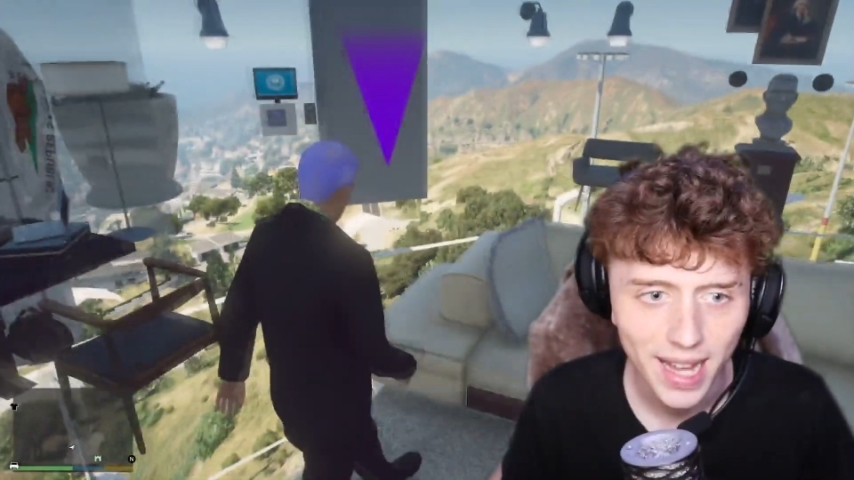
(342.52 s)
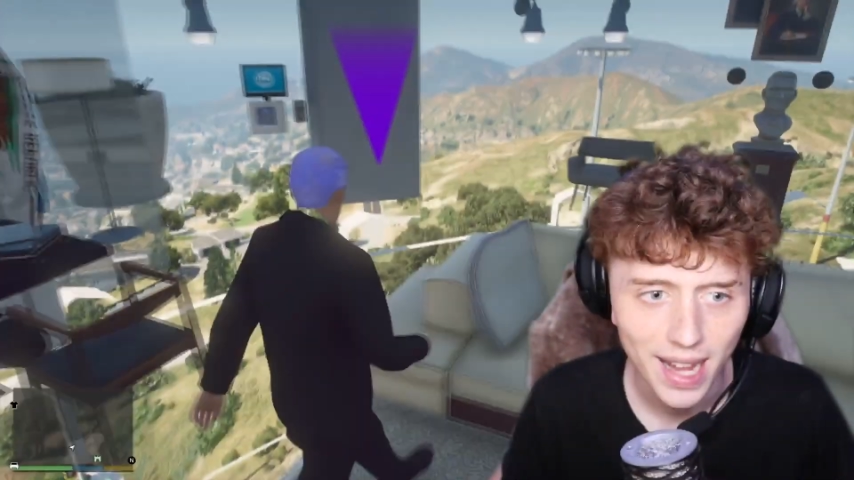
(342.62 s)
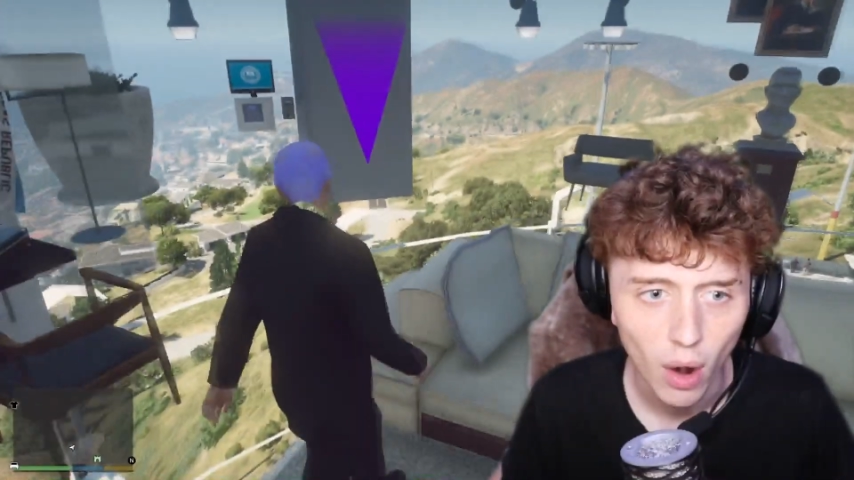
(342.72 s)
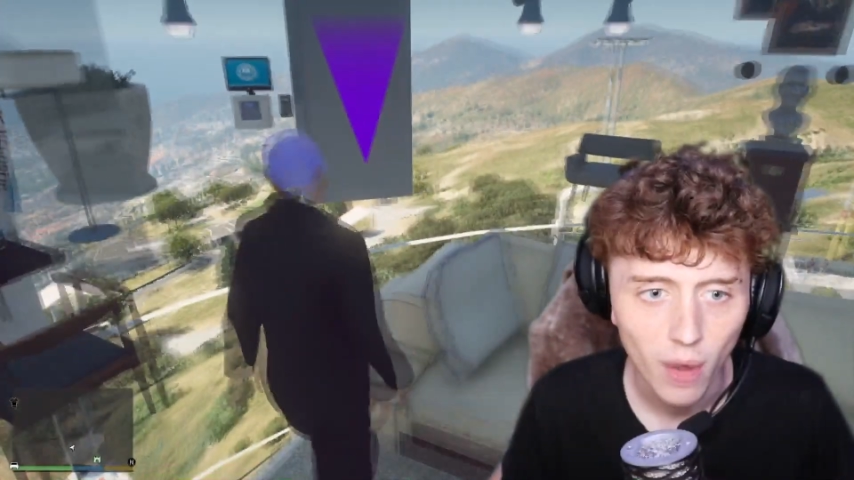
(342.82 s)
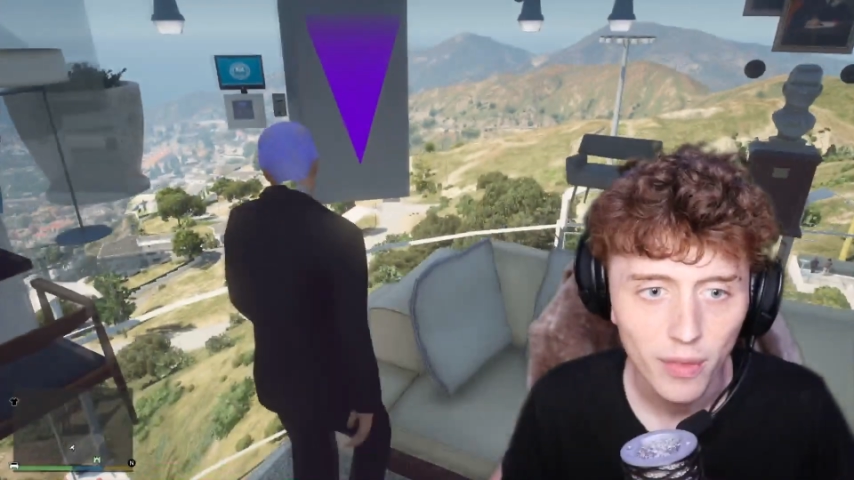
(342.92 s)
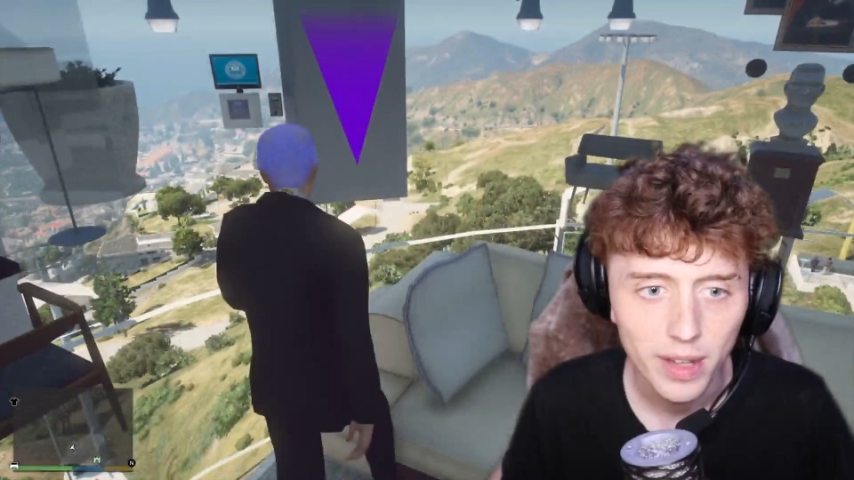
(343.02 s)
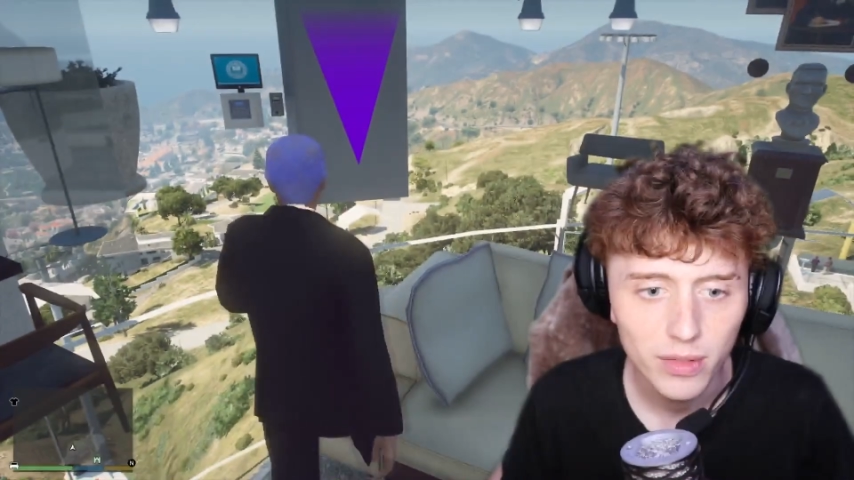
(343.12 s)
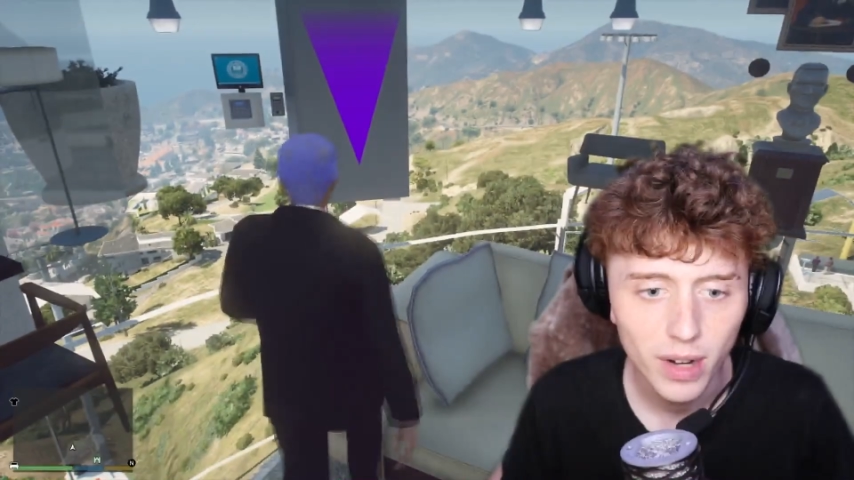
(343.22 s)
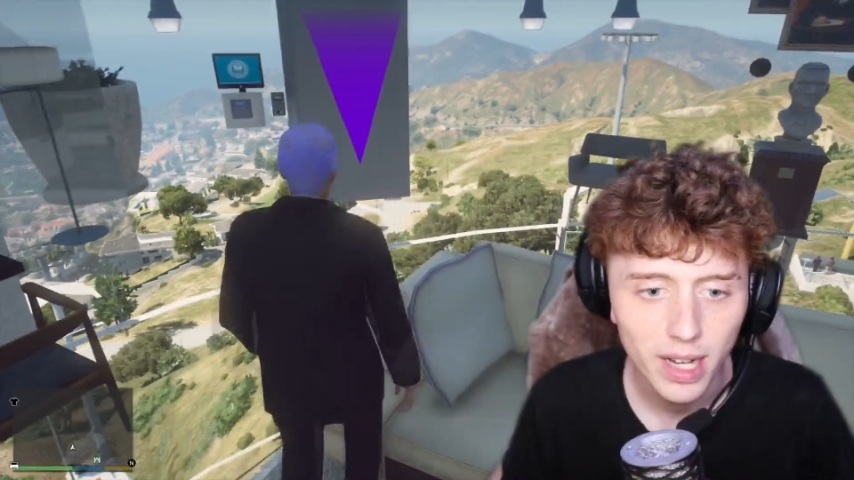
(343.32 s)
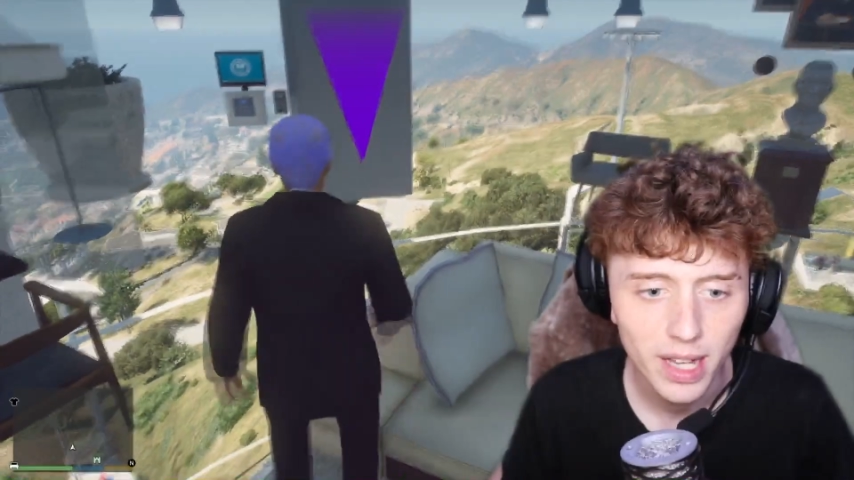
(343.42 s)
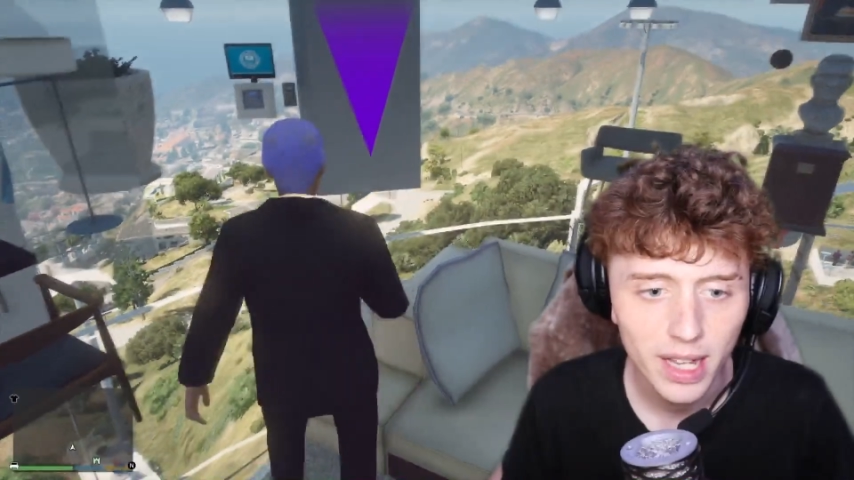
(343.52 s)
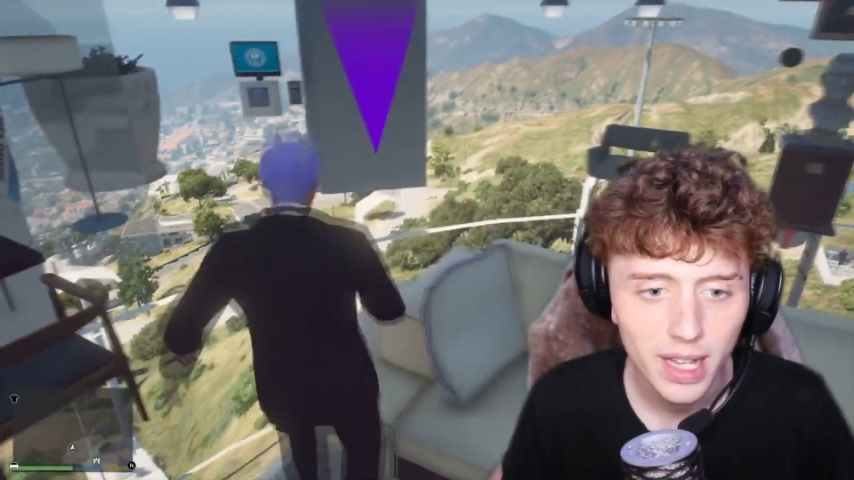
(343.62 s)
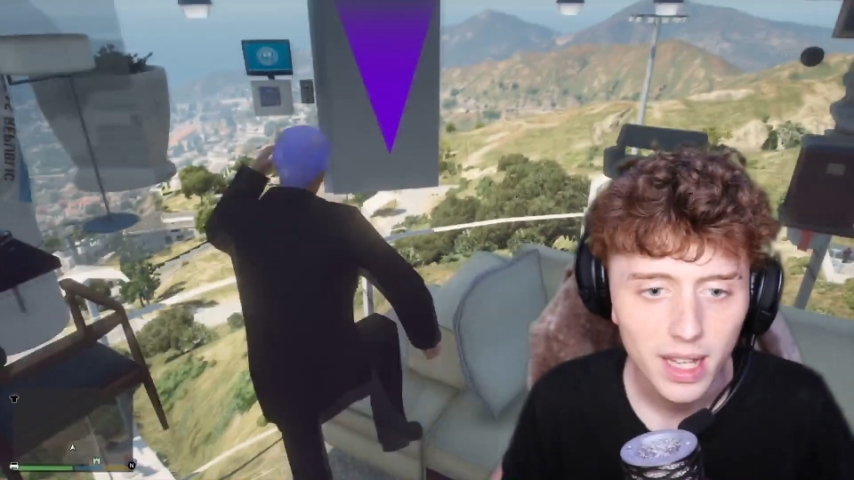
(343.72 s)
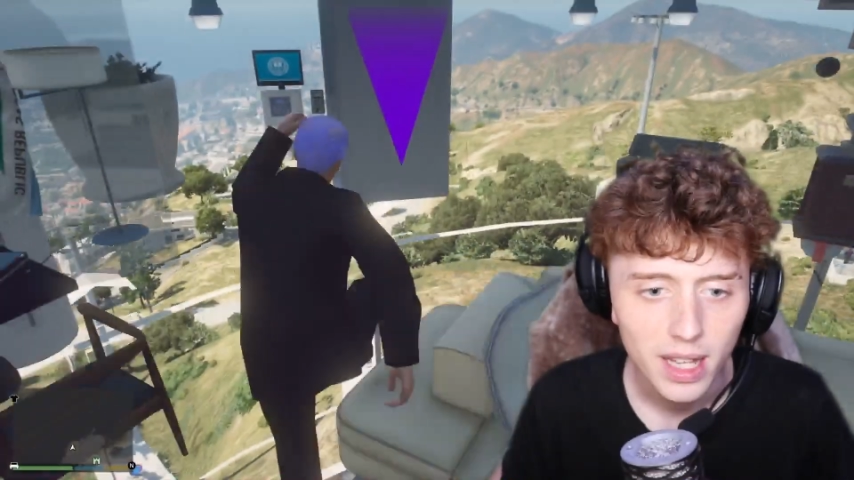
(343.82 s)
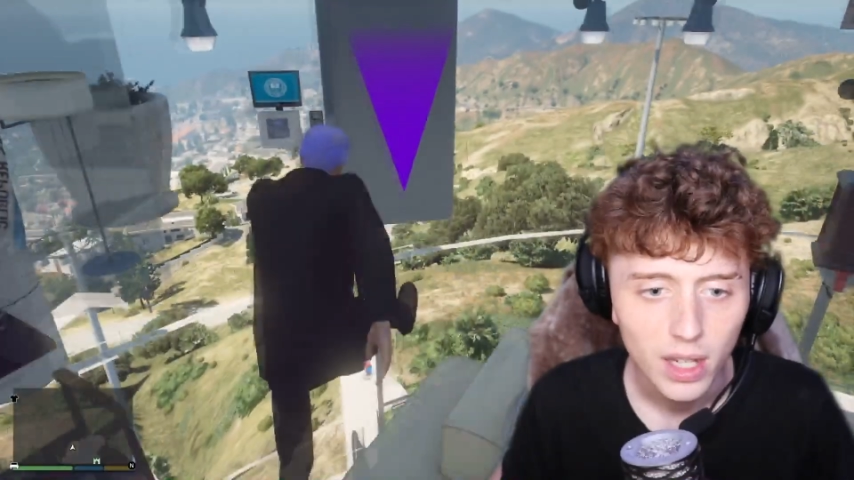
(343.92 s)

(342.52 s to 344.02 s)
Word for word: a office right here.